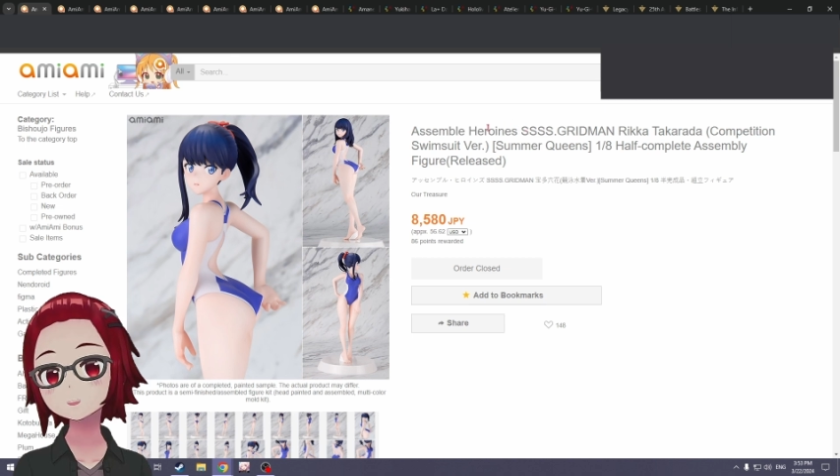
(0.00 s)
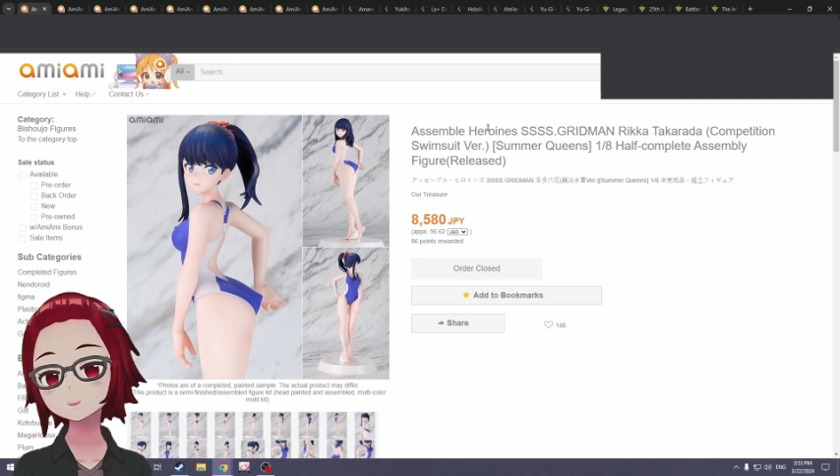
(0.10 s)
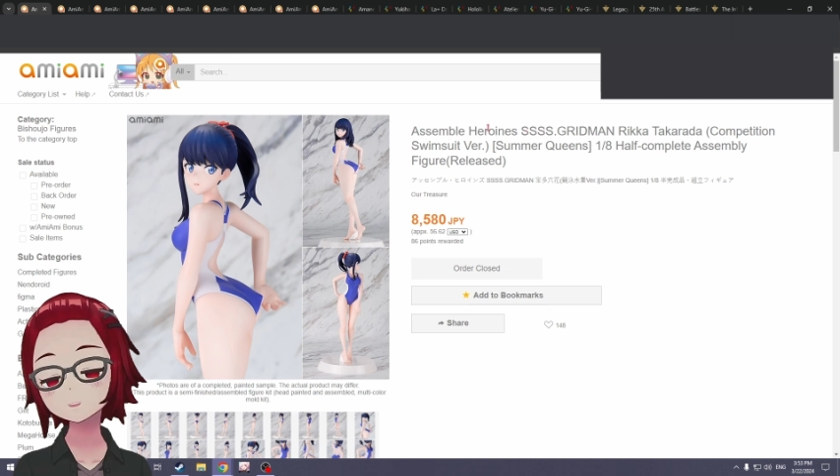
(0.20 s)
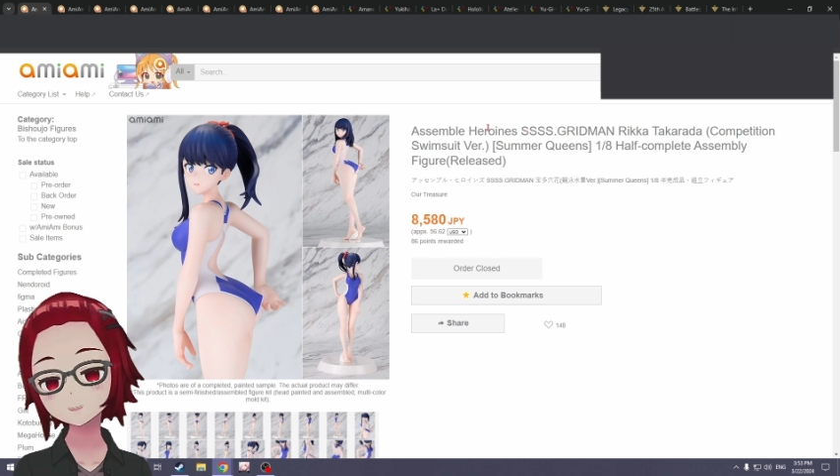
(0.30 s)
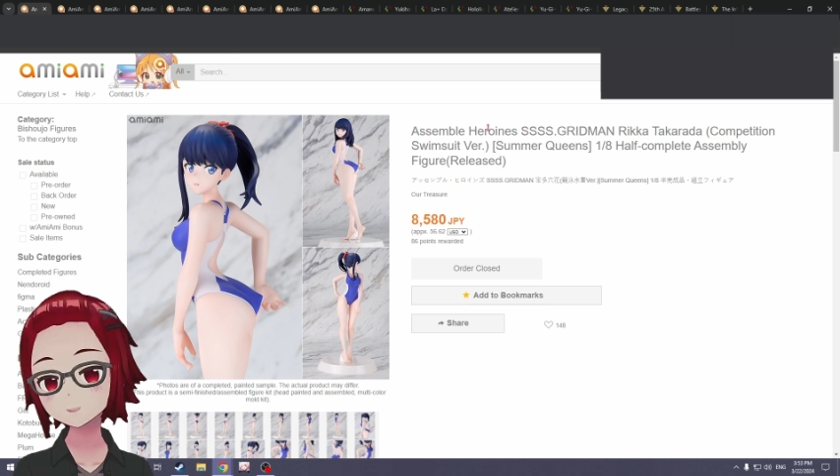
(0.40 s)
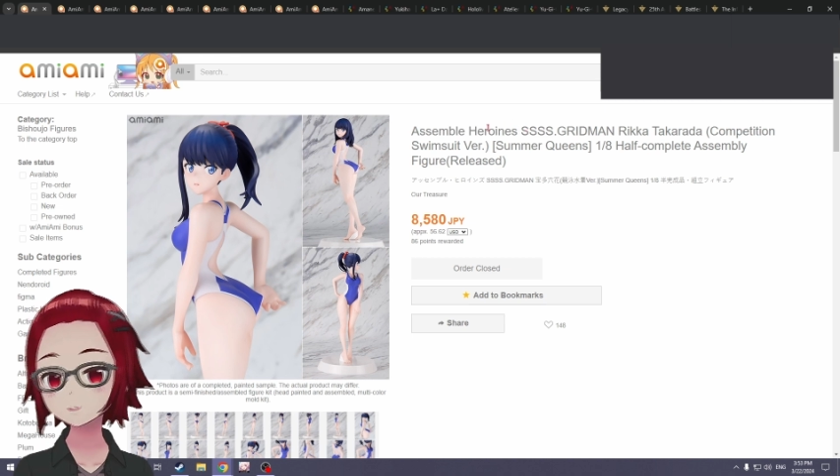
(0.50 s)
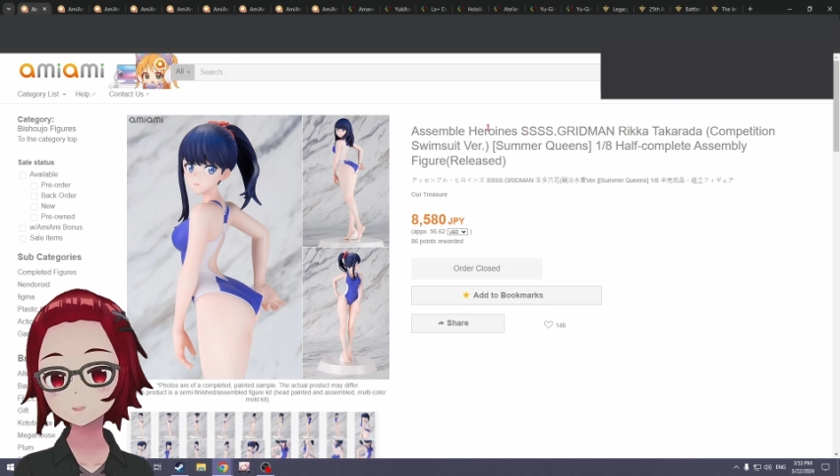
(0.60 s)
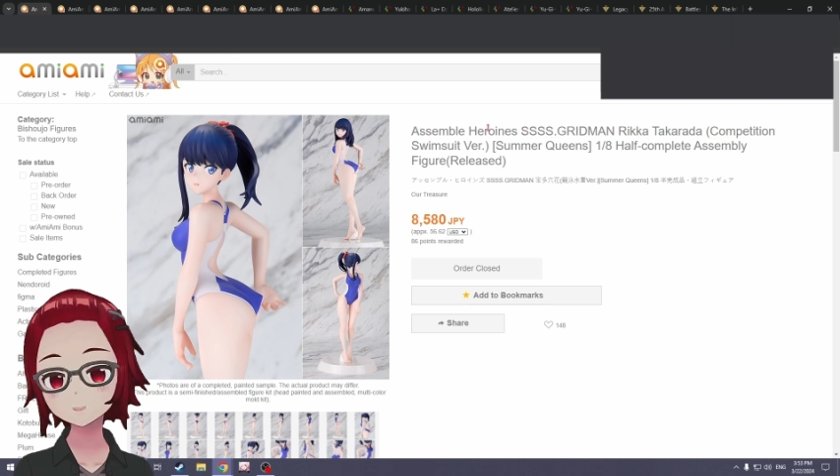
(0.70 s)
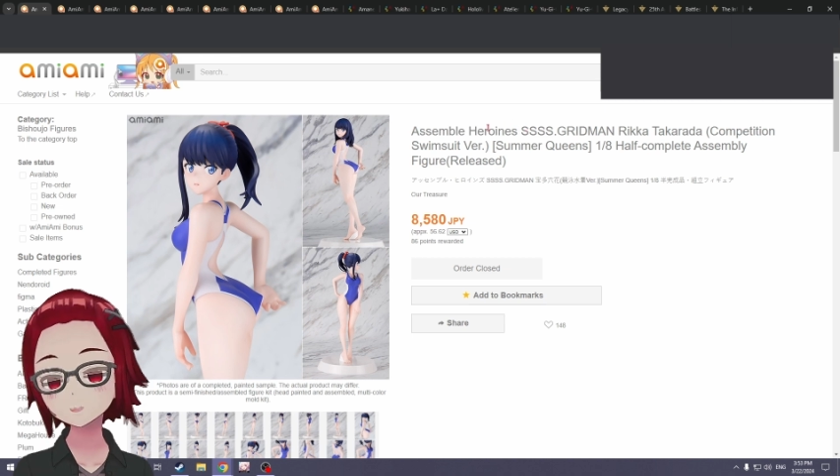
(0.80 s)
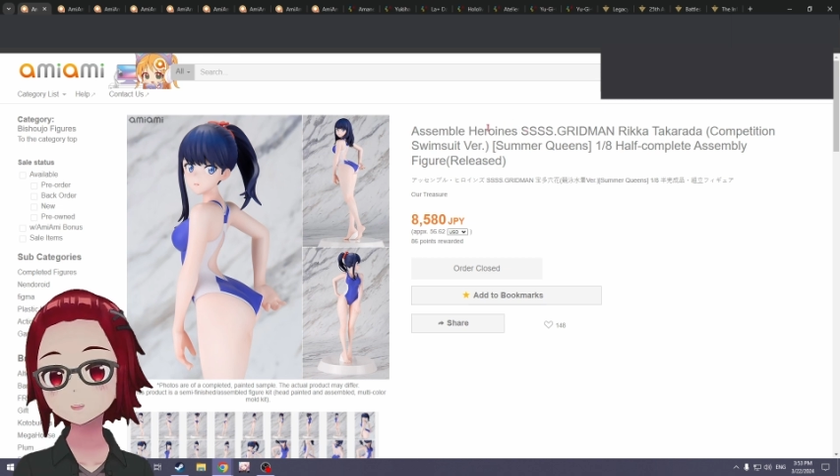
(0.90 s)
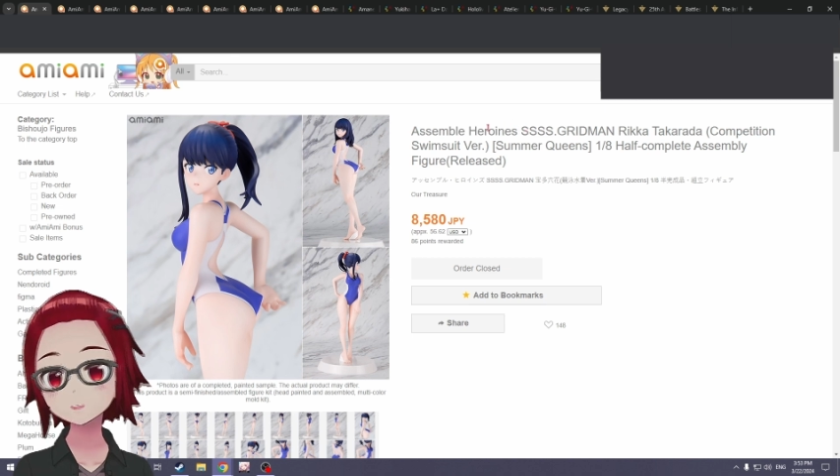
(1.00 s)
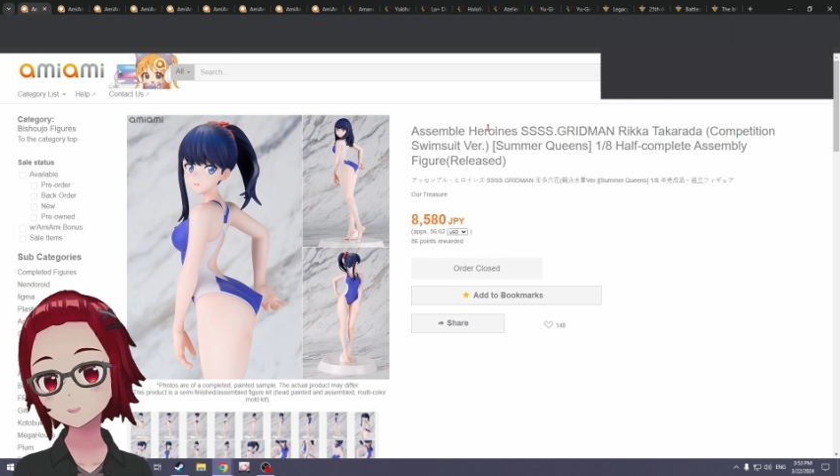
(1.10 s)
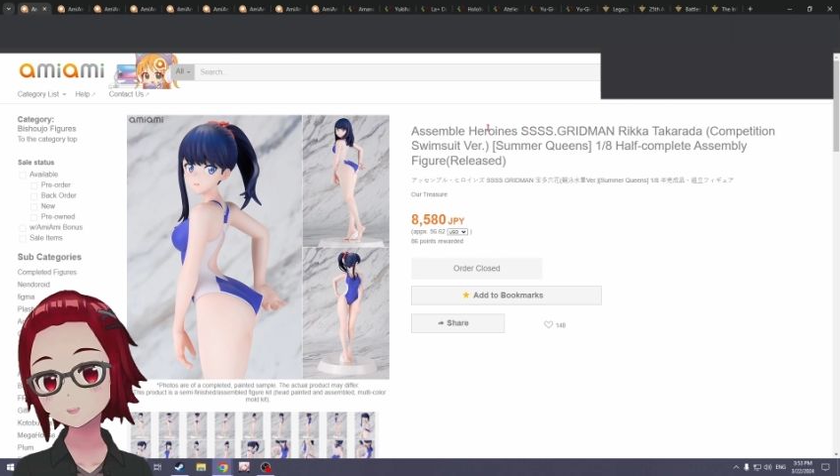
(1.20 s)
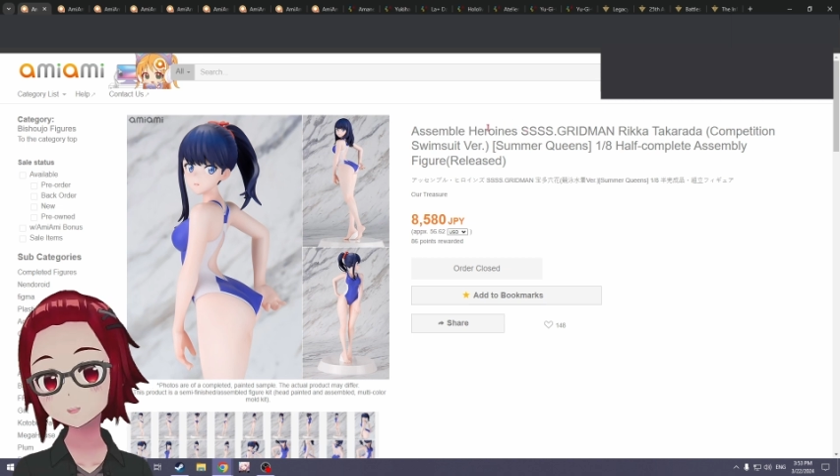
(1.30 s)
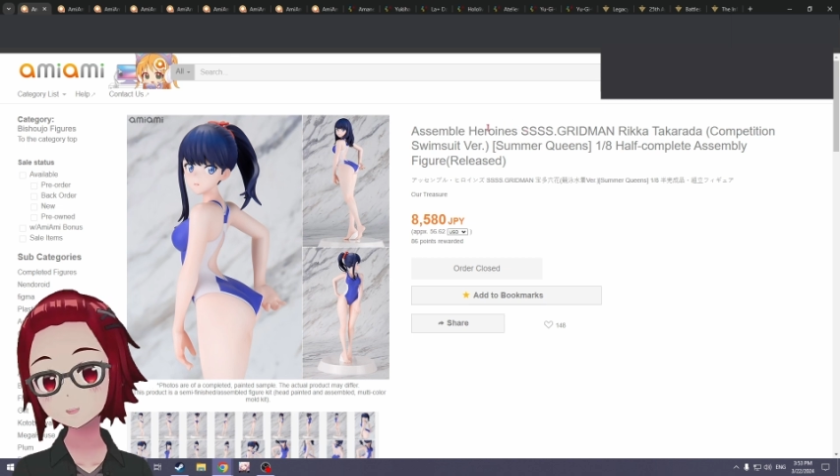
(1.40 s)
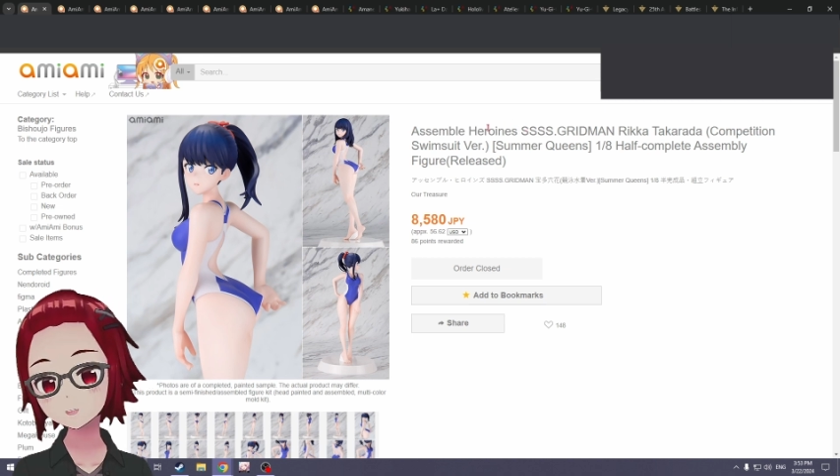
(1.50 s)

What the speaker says: So it's like a build-along video, but it'll,